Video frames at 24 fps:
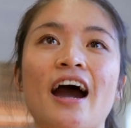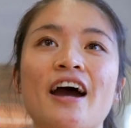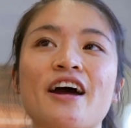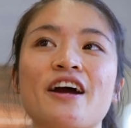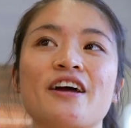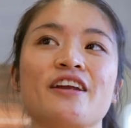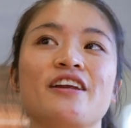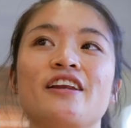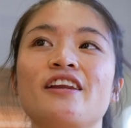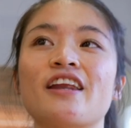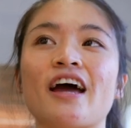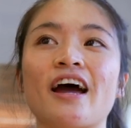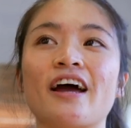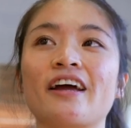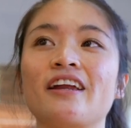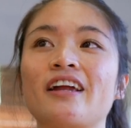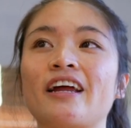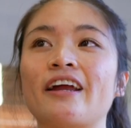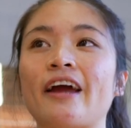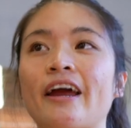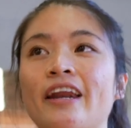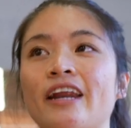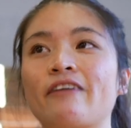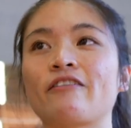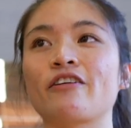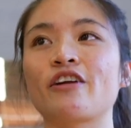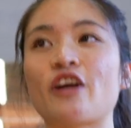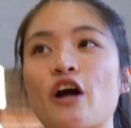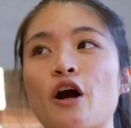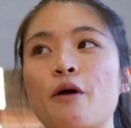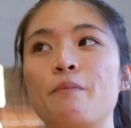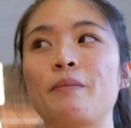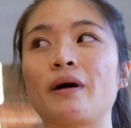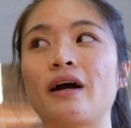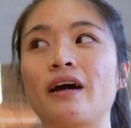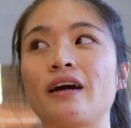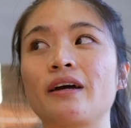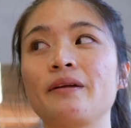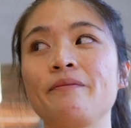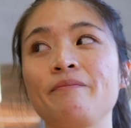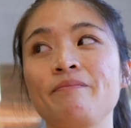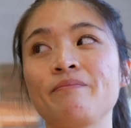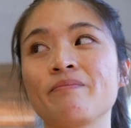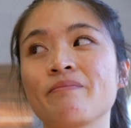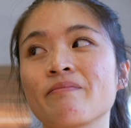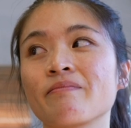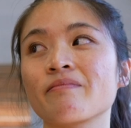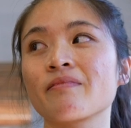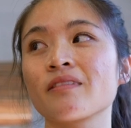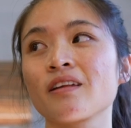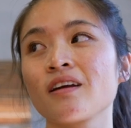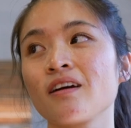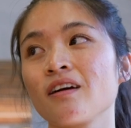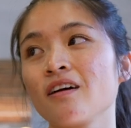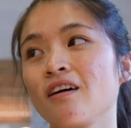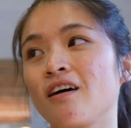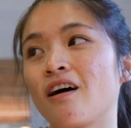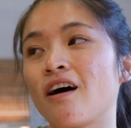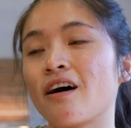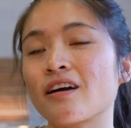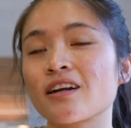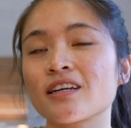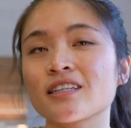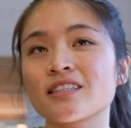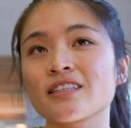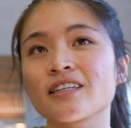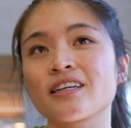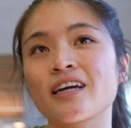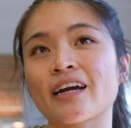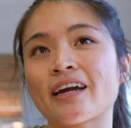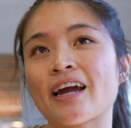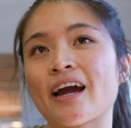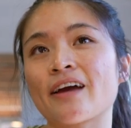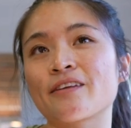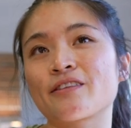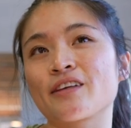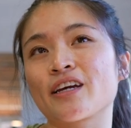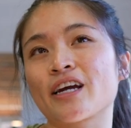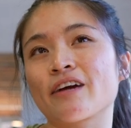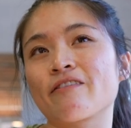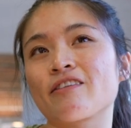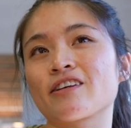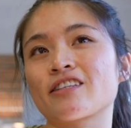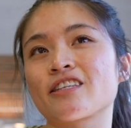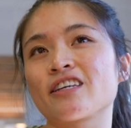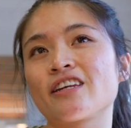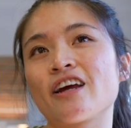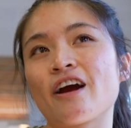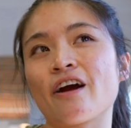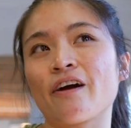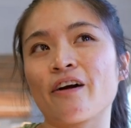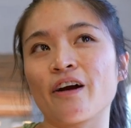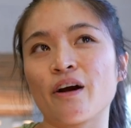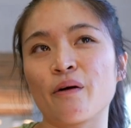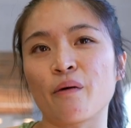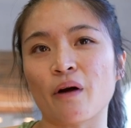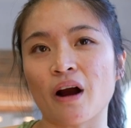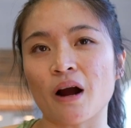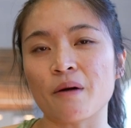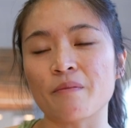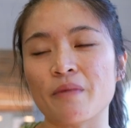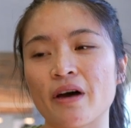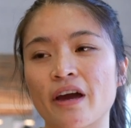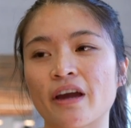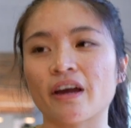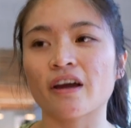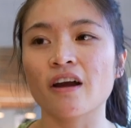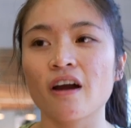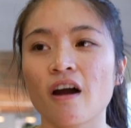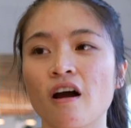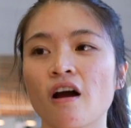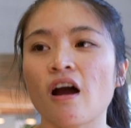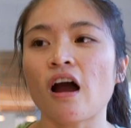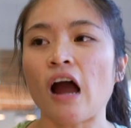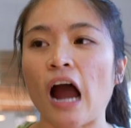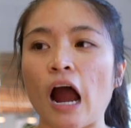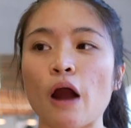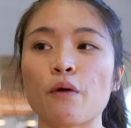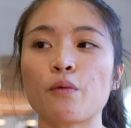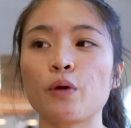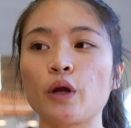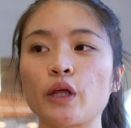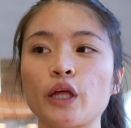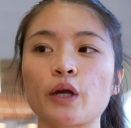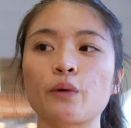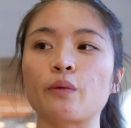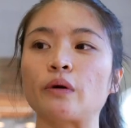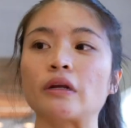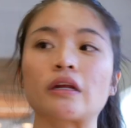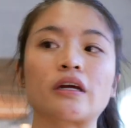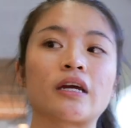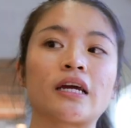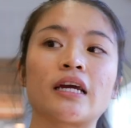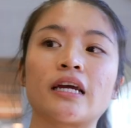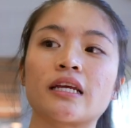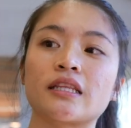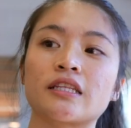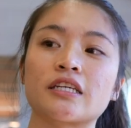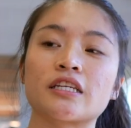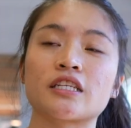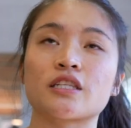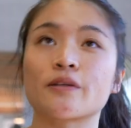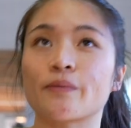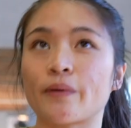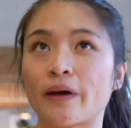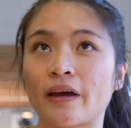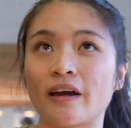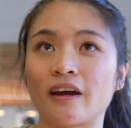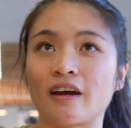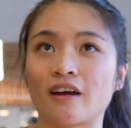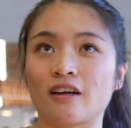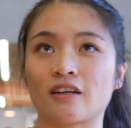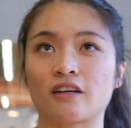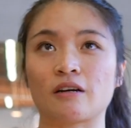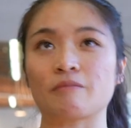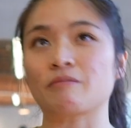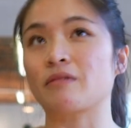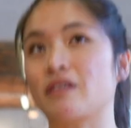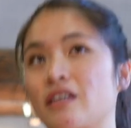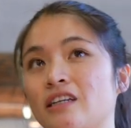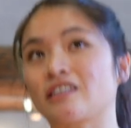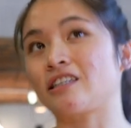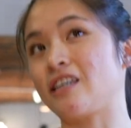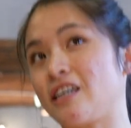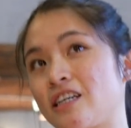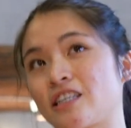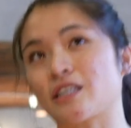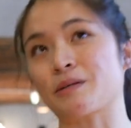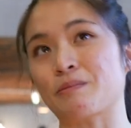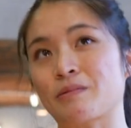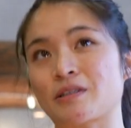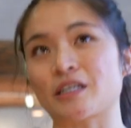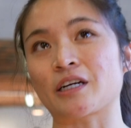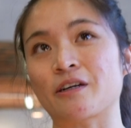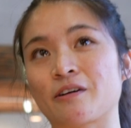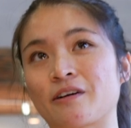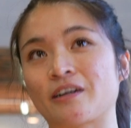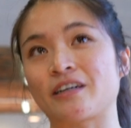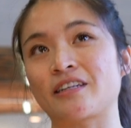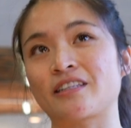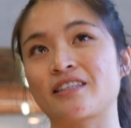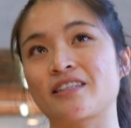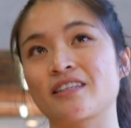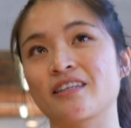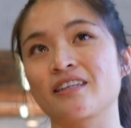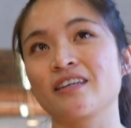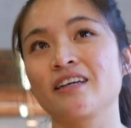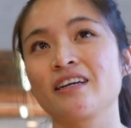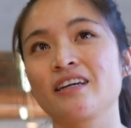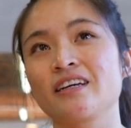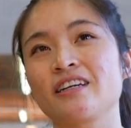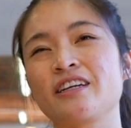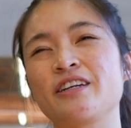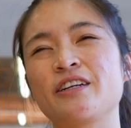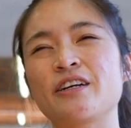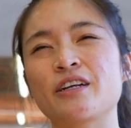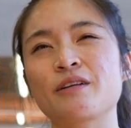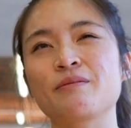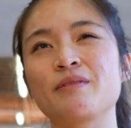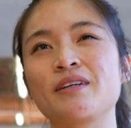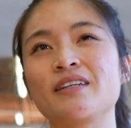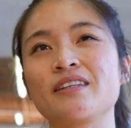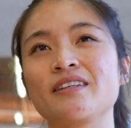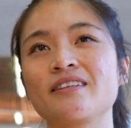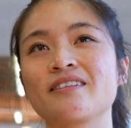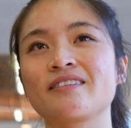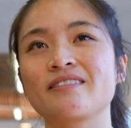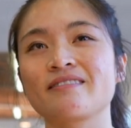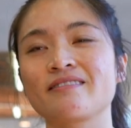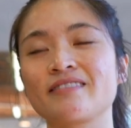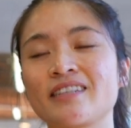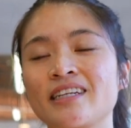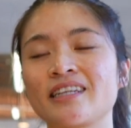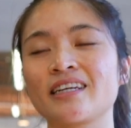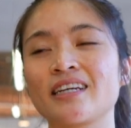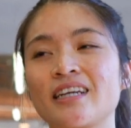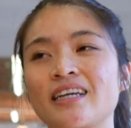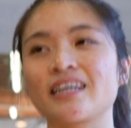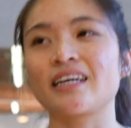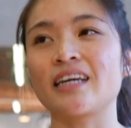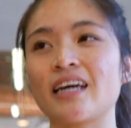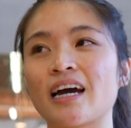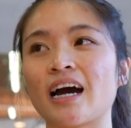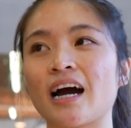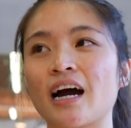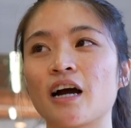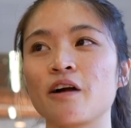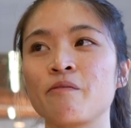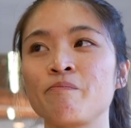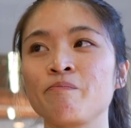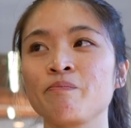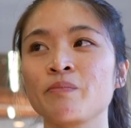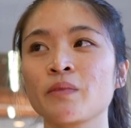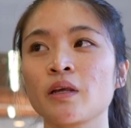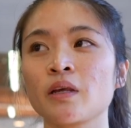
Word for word: I, I, I never know. But honestly, I can't think of a scenario where I'm like, I really want to hit this weight and I'm going to take some steroids. You know what I mean? Yeah. Yeah.